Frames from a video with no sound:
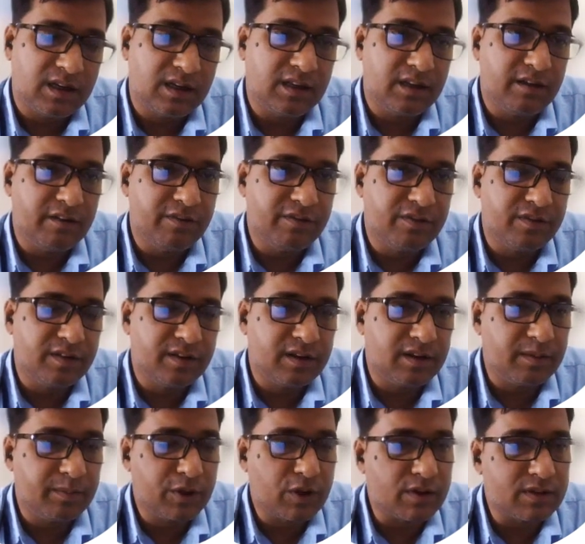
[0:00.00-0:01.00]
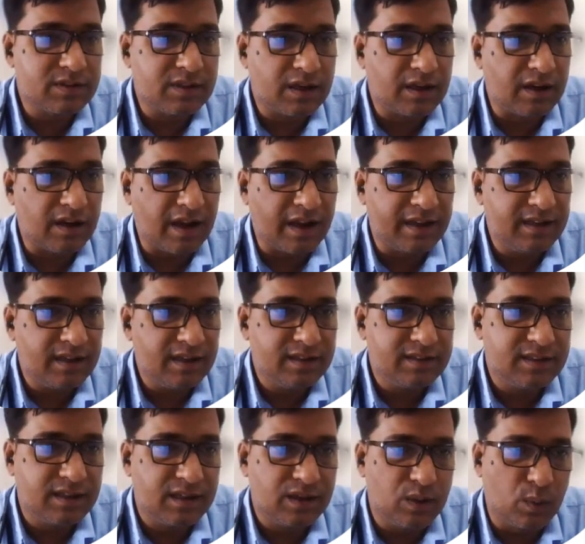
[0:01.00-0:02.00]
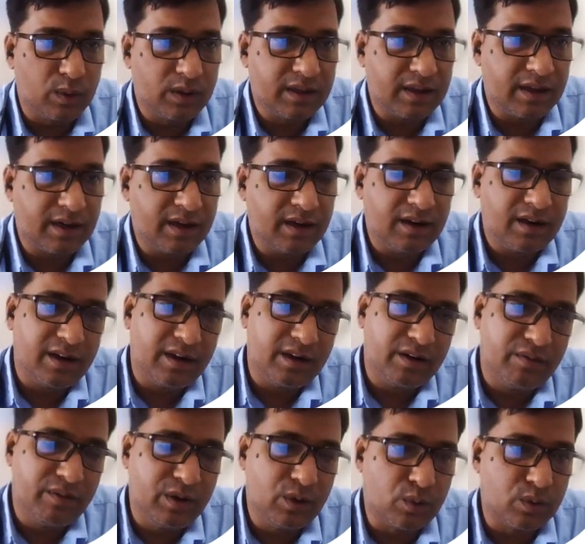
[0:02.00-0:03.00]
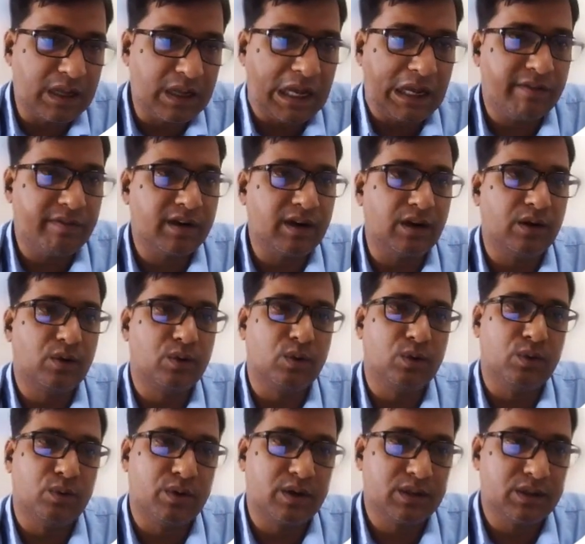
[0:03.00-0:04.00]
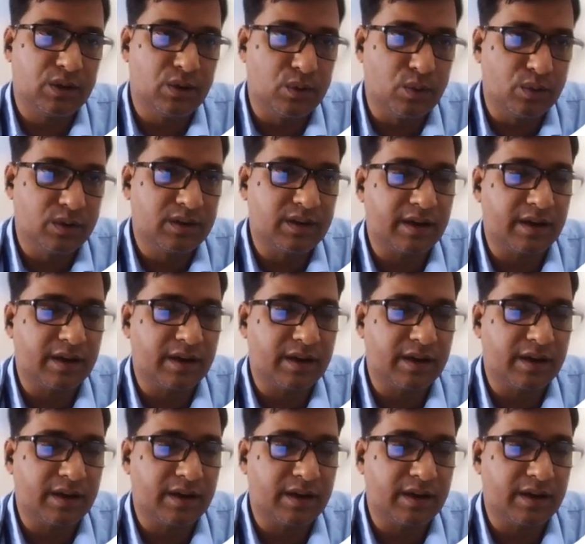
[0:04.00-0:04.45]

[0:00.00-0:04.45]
If Because IL is a load current, and we don't have a control over the load